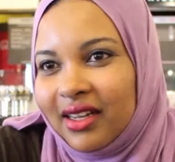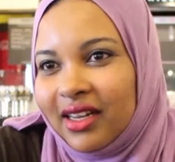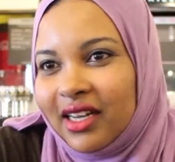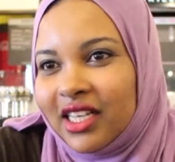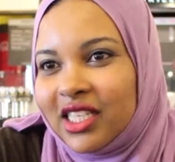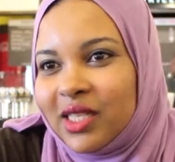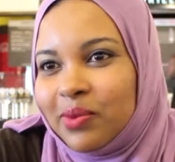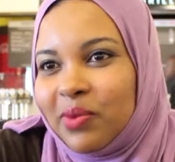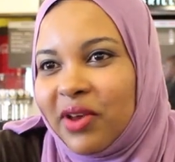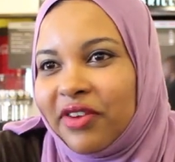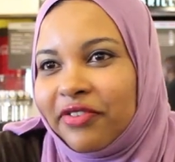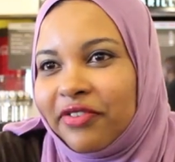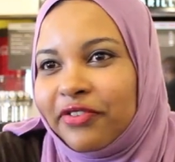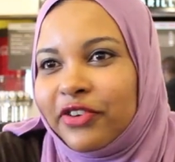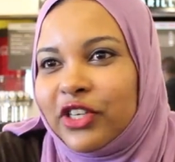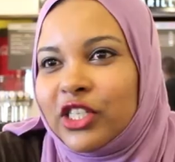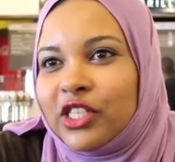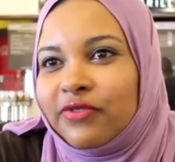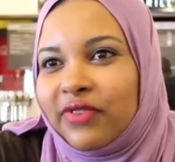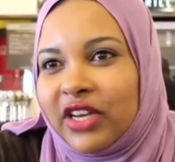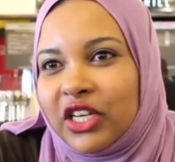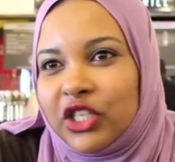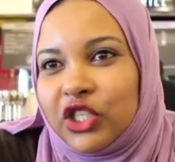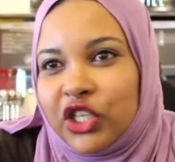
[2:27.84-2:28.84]
It's my
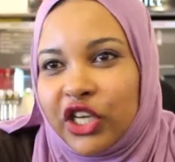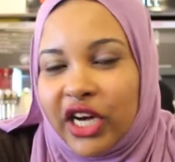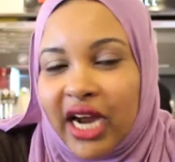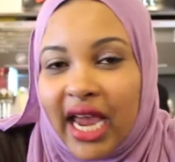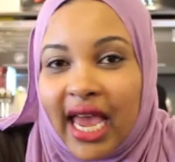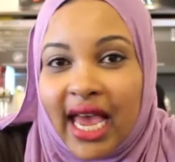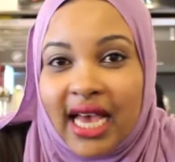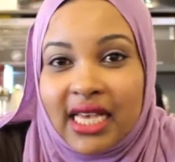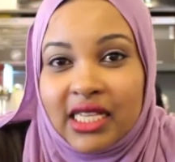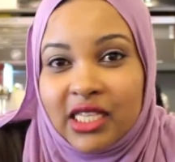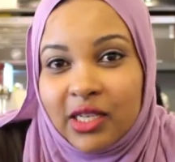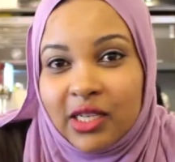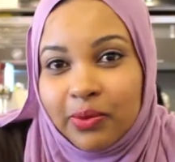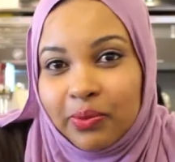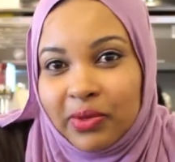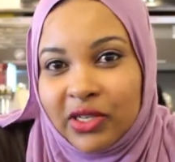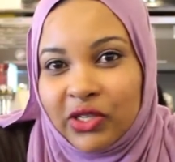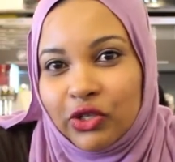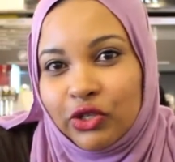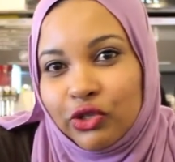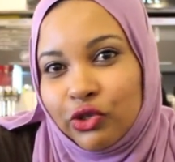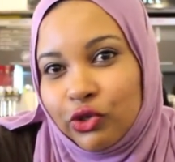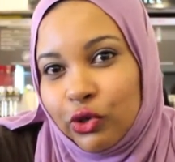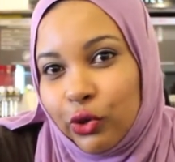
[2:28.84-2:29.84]
first venture as a
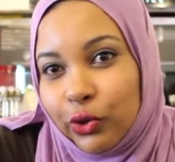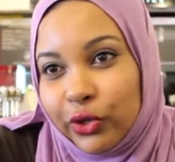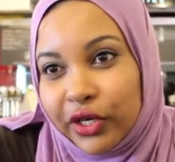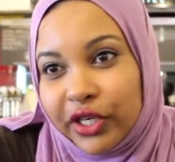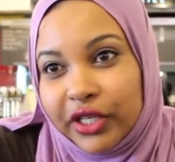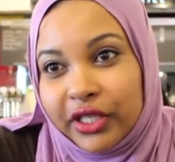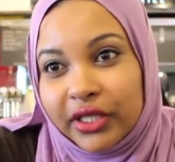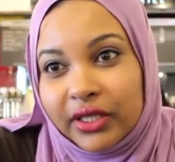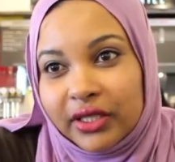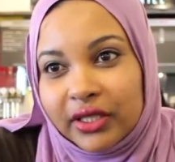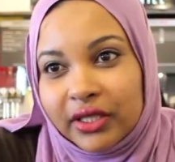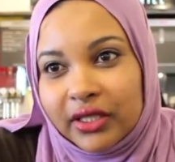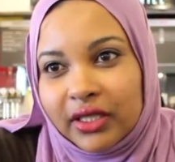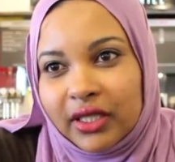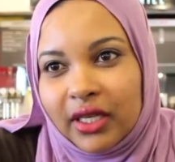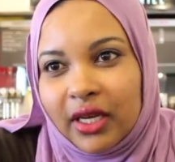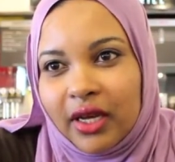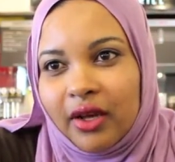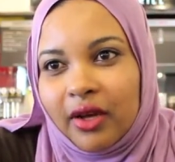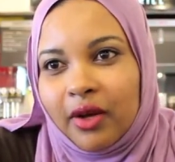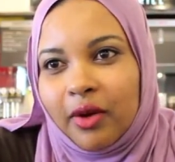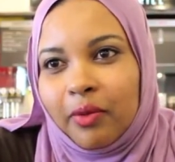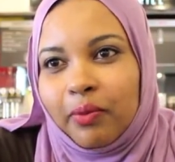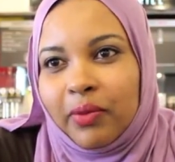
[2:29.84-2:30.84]
business owner,
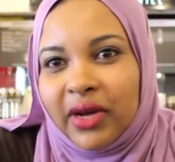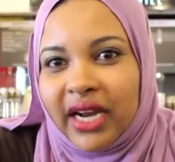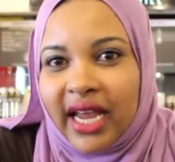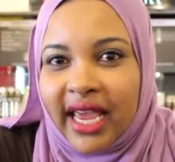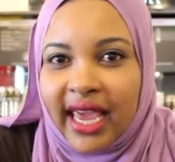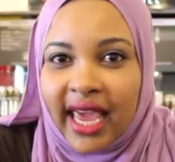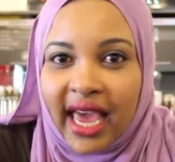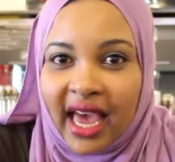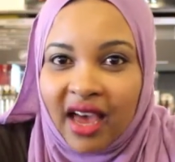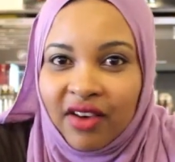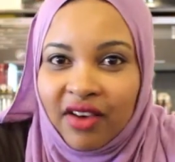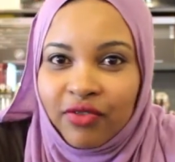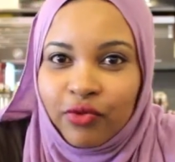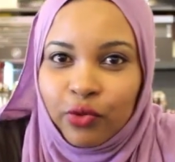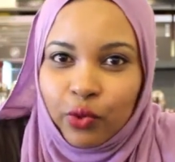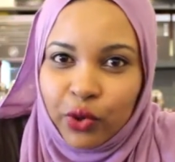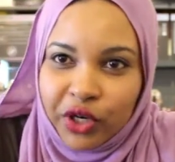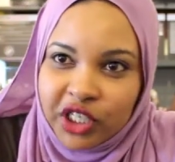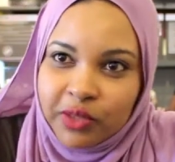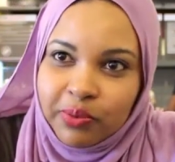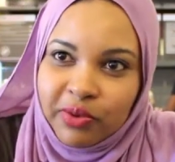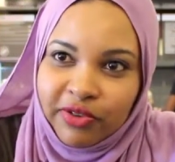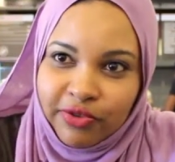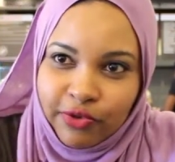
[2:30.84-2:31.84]
but I have
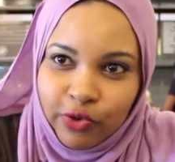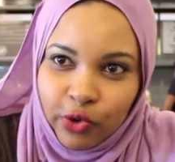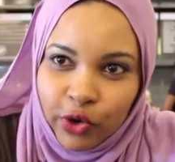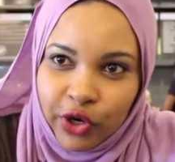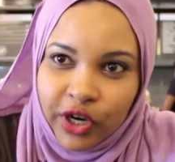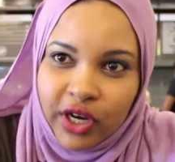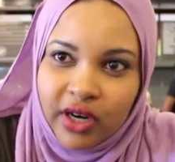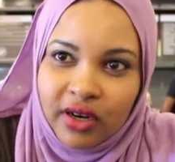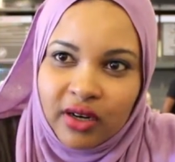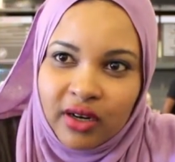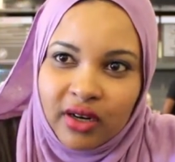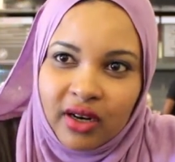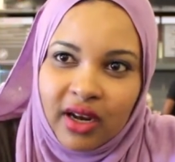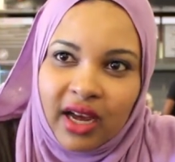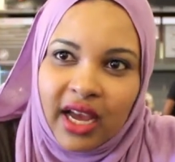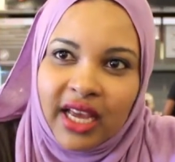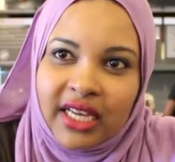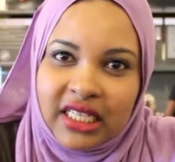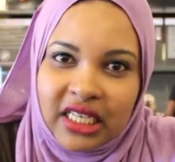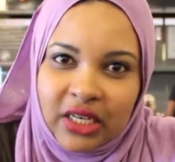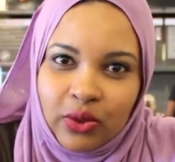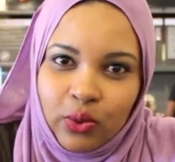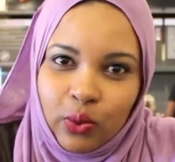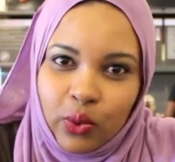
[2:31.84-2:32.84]
worked before. I
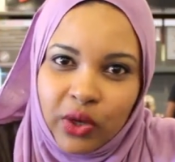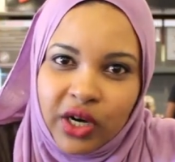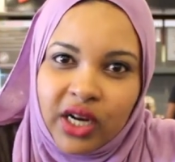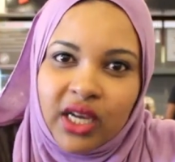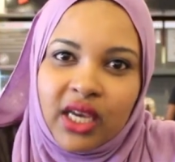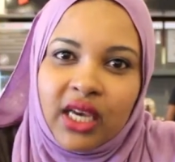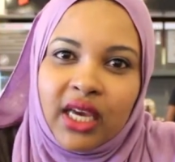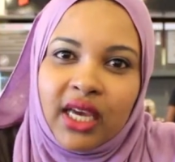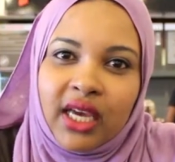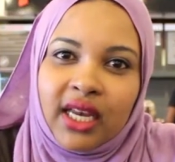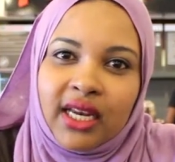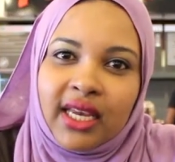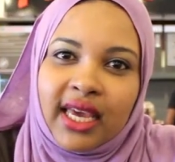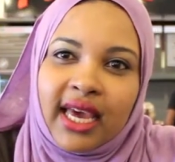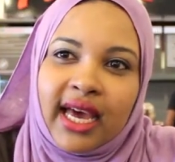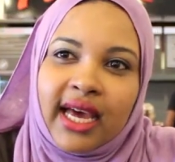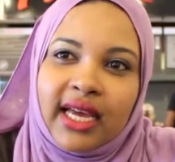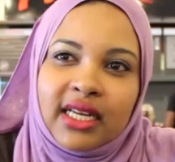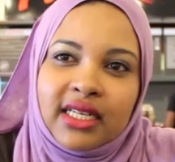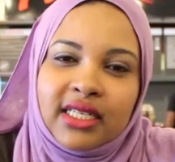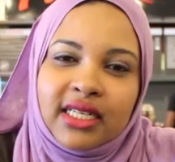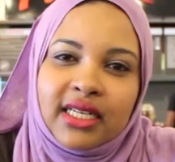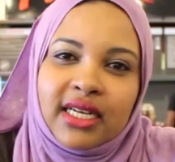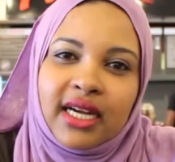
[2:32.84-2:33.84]
did work in
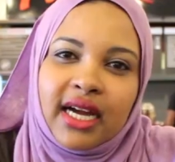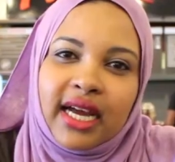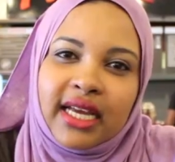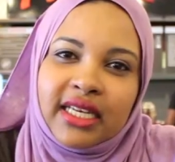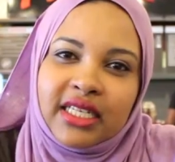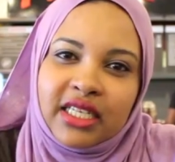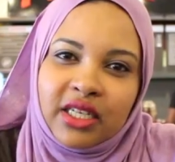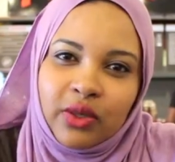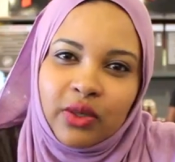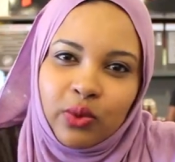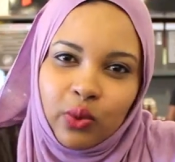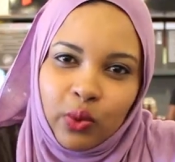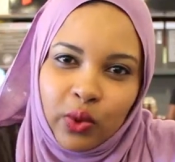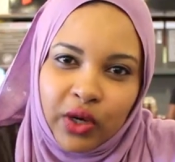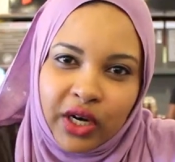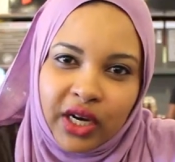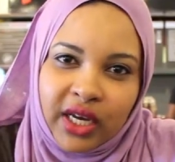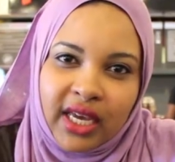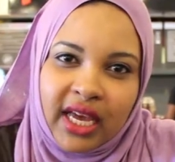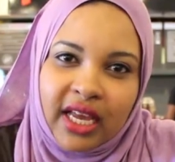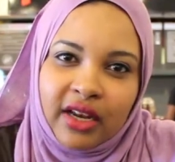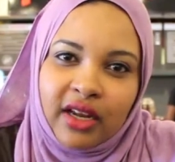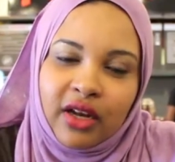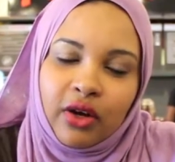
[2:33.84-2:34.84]
Canada. I did
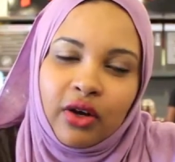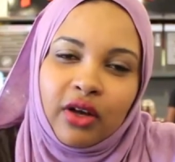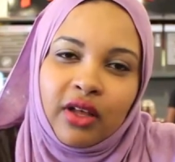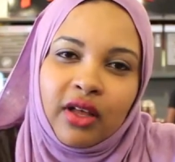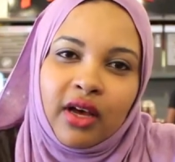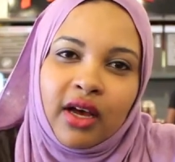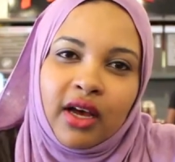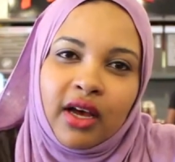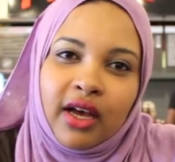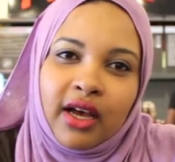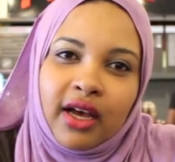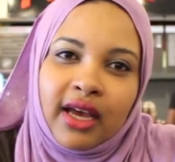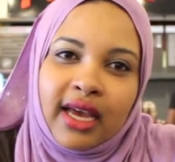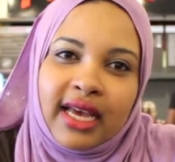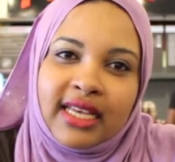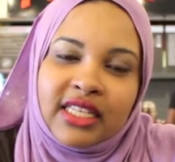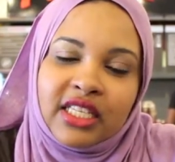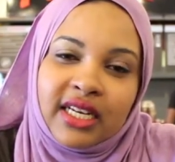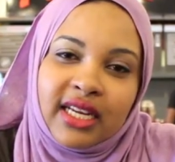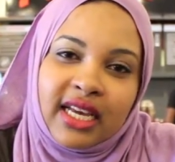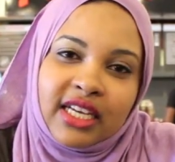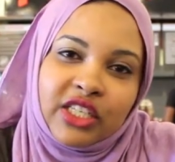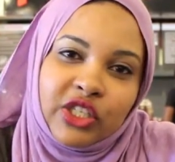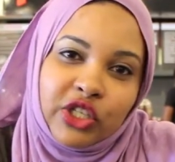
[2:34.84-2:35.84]
work at, as
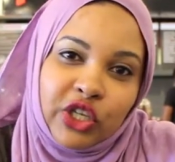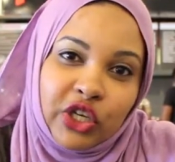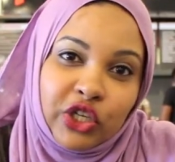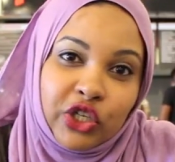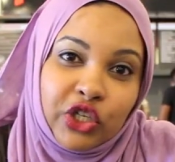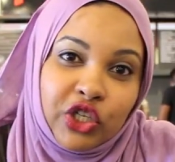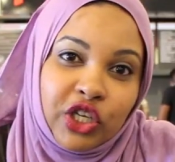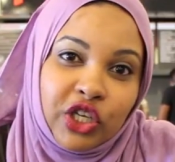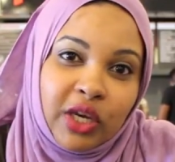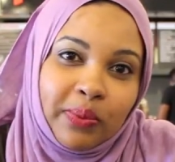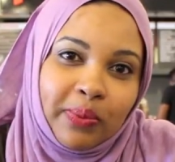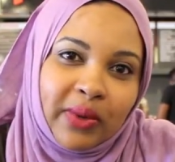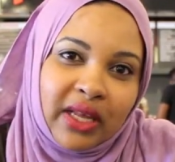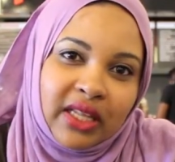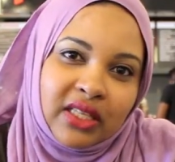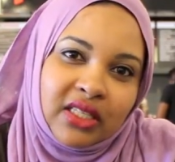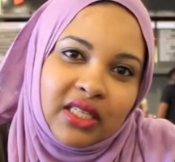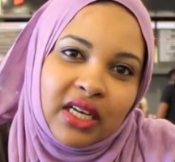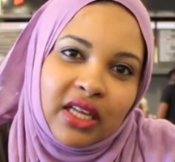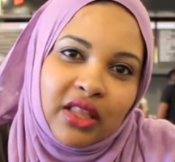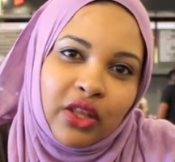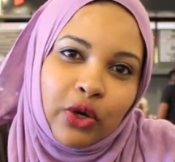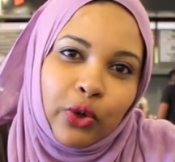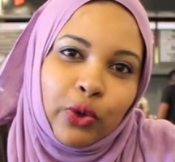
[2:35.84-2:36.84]
an externship at
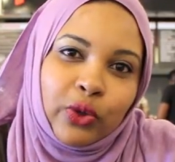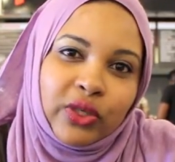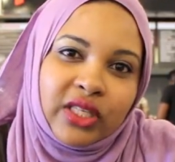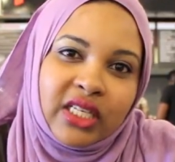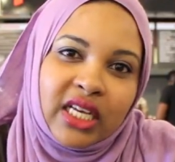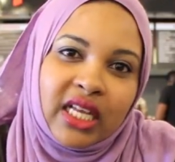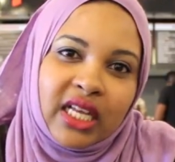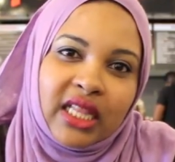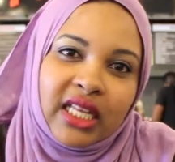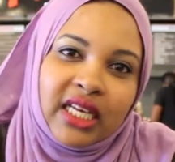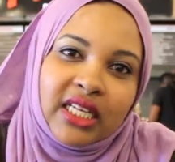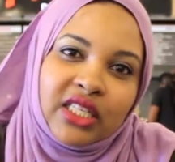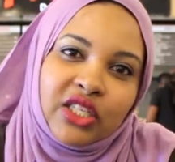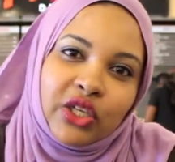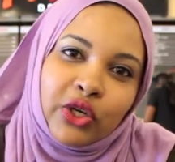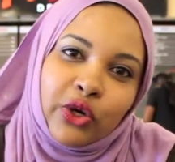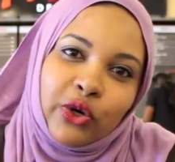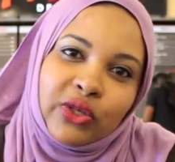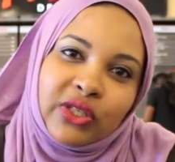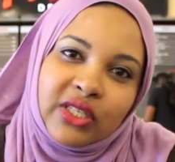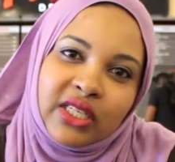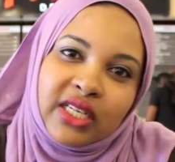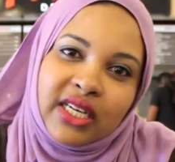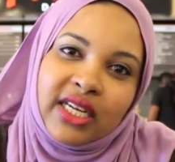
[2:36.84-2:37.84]
the Hotel
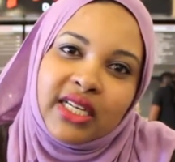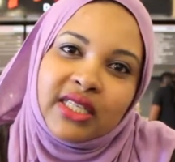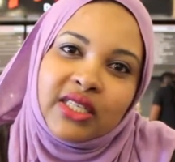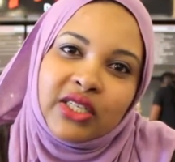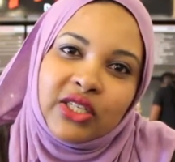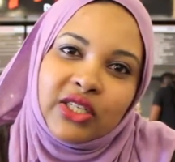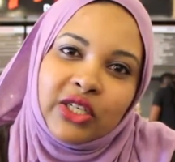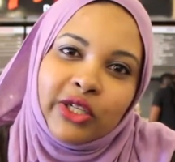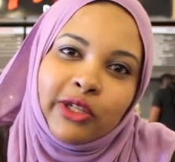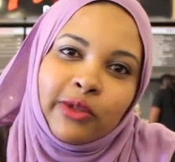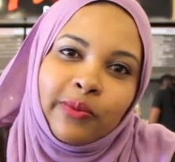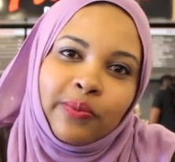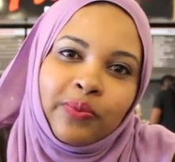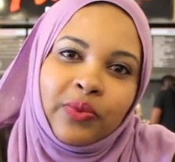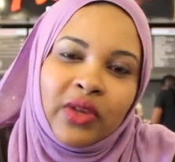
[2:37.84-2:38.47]
Intercontinental.